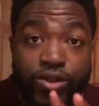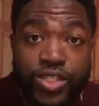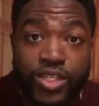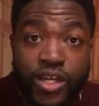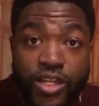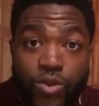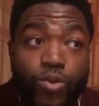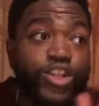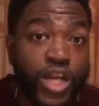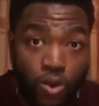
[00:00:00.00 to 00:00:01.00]
good study,
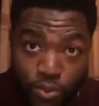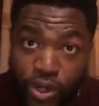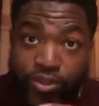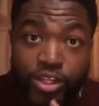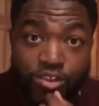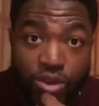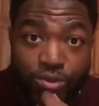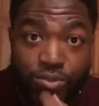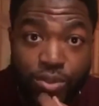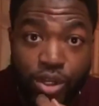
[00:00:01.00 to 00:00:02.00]
which I will put in the
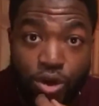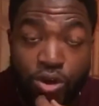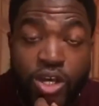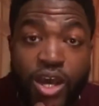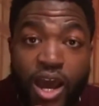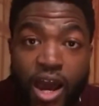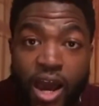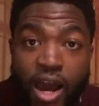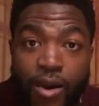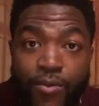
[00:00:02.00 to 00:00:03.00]
description below,
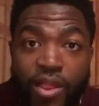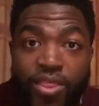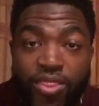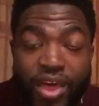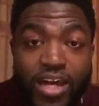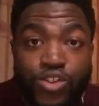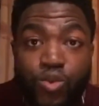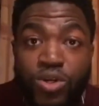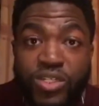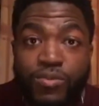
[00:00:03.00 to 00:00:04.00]
that
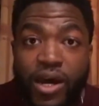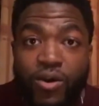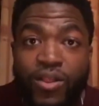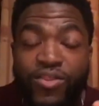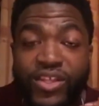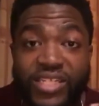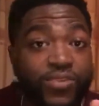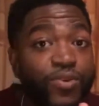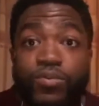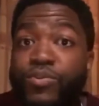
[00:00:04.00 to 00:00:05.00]
talks about the
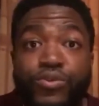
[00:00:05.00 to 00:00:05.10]
different